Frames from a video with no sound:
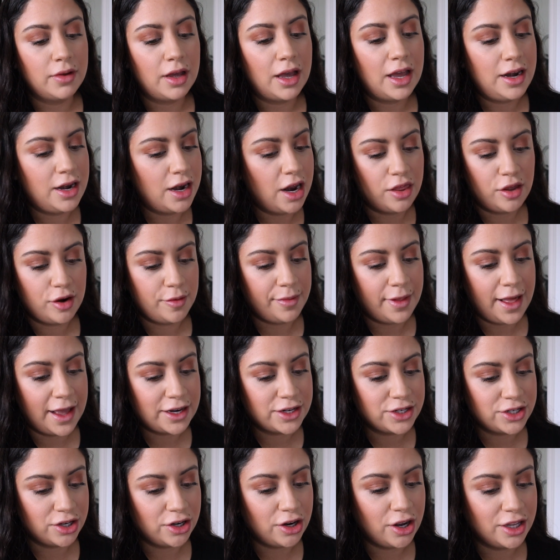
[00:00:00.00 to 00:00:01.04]
another black
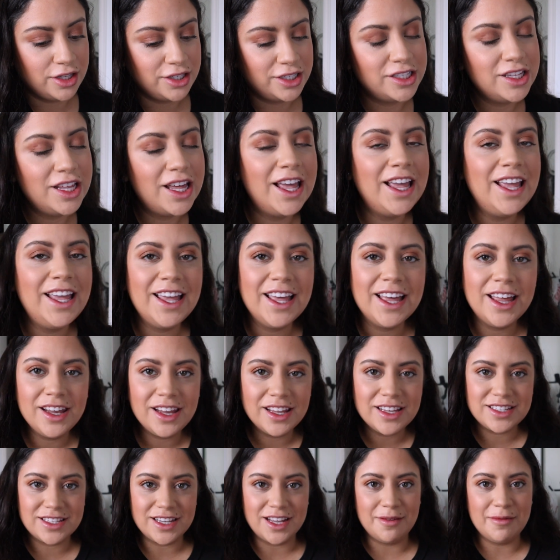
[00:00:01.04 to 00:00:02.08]
shirt on today
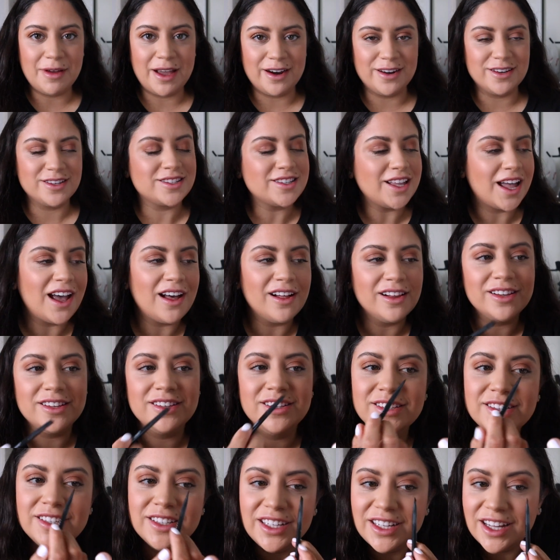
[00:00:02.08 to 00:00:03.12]
and the same
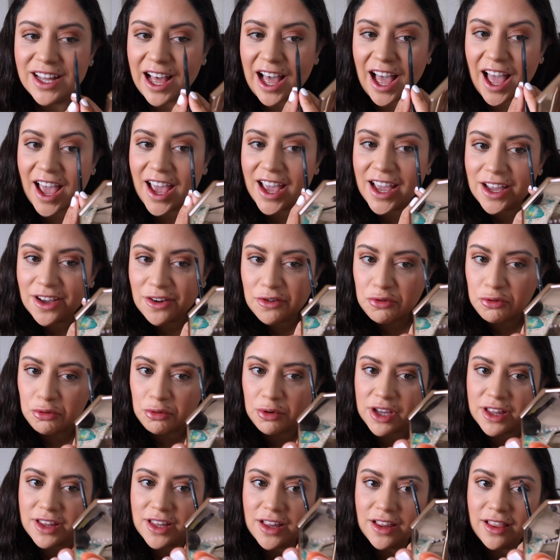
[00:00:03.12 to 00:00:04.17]
hairstyle. I
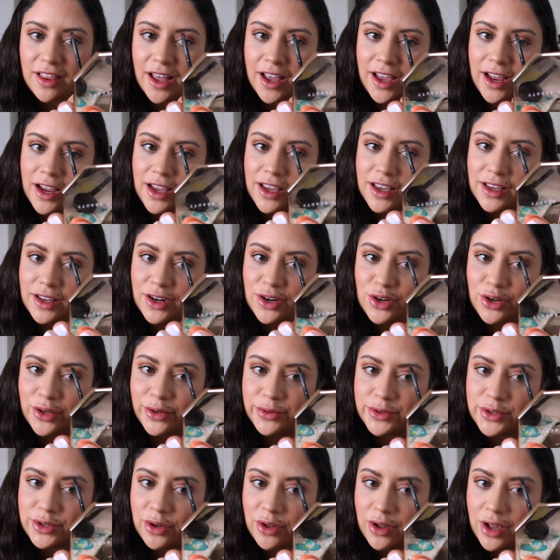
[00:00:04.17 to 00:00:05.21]
really like
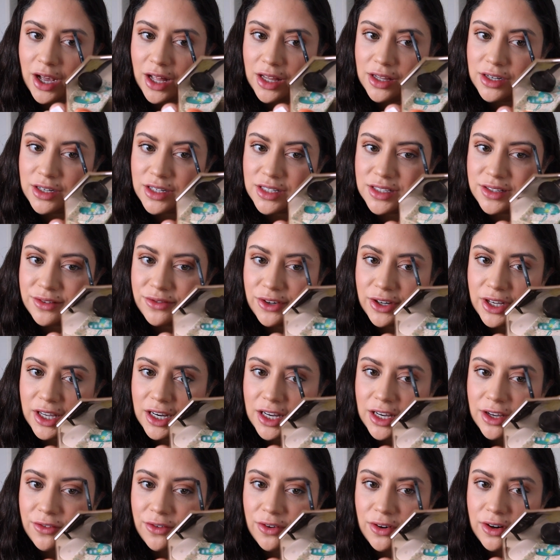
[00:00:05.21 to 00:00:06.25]
neutral colors for
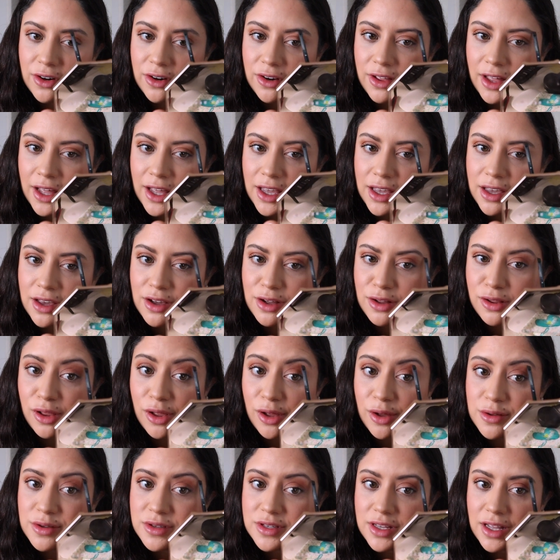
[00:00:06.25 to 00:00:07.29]
like
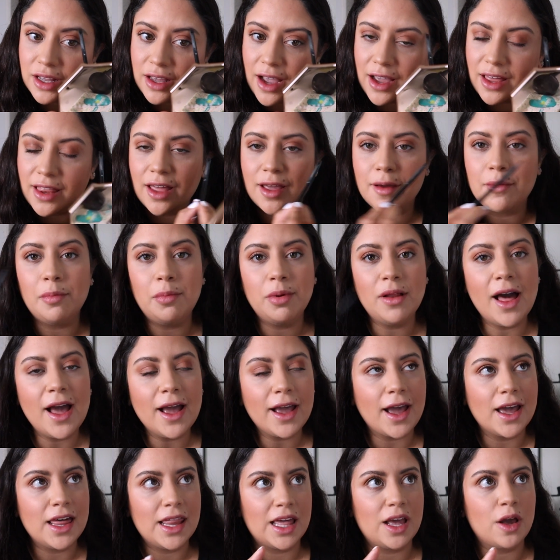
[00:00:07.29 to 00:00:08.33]
clothes. Like I like
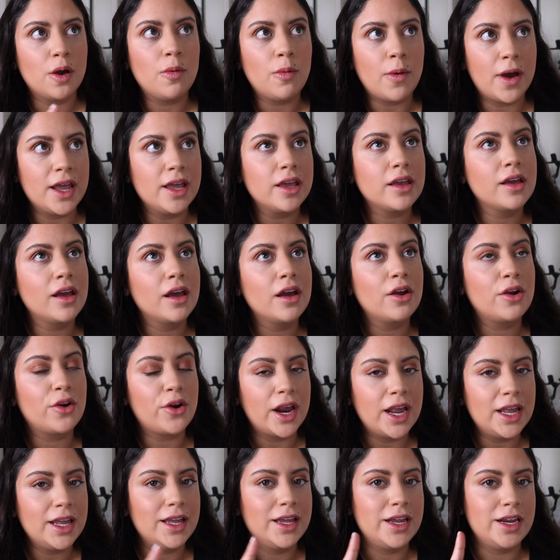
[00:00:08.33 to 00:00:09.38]
black, I like white,
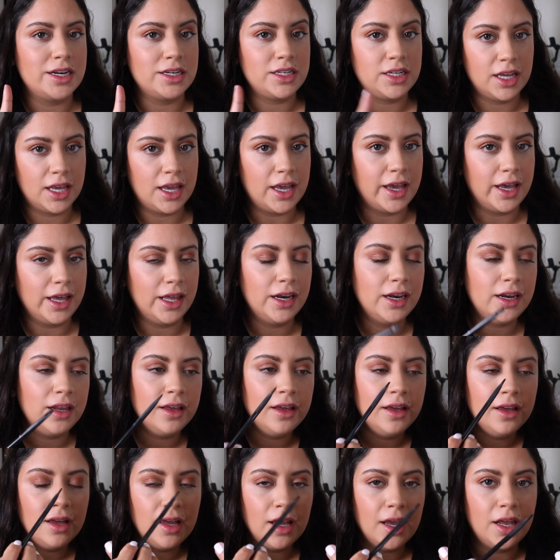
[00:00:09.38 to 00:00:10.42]
gray, and tan,
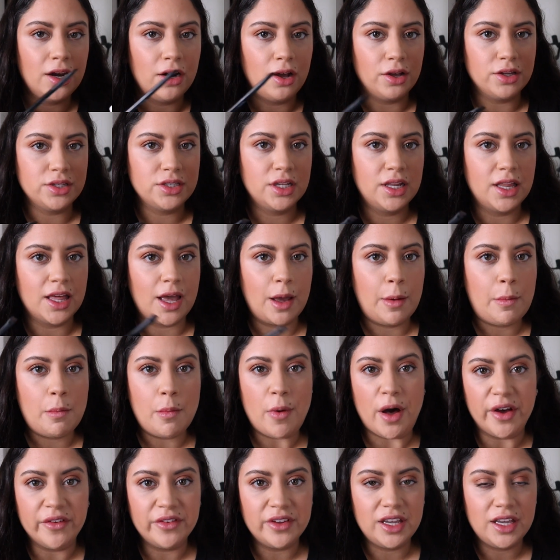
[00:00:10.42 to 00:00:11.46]
and also like a
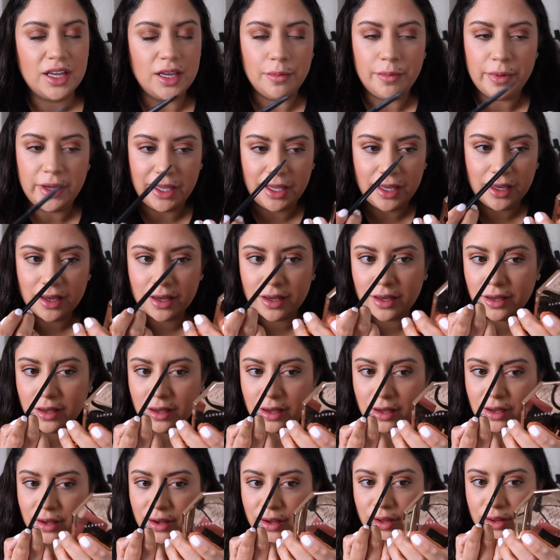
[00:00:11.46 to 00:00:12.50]
mauve pink.
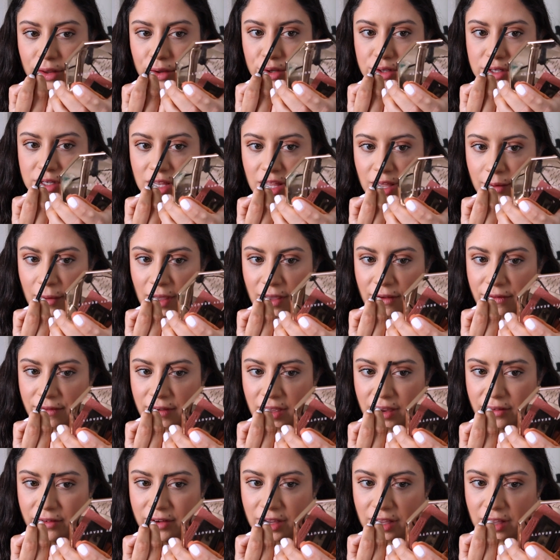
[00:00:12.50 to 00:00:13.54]
Those are like my
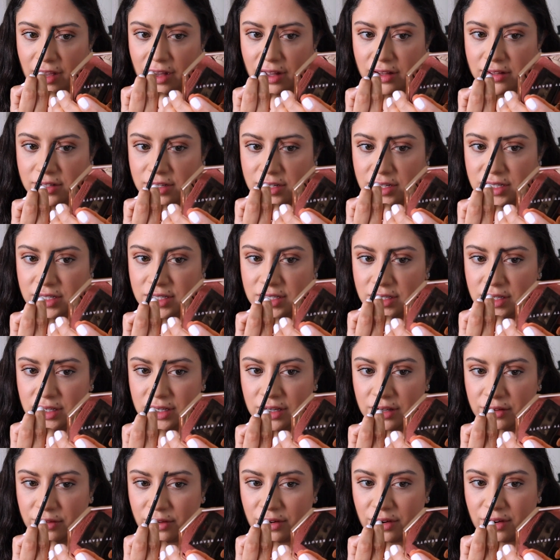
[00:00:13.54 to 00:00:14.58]
favorite colors
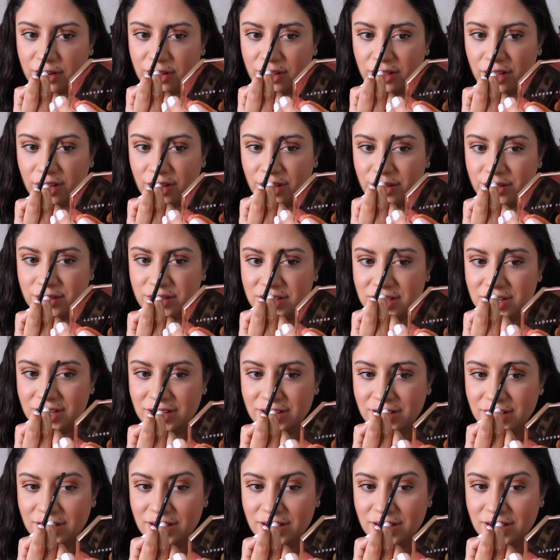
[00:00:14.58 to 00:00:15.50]
for clothes.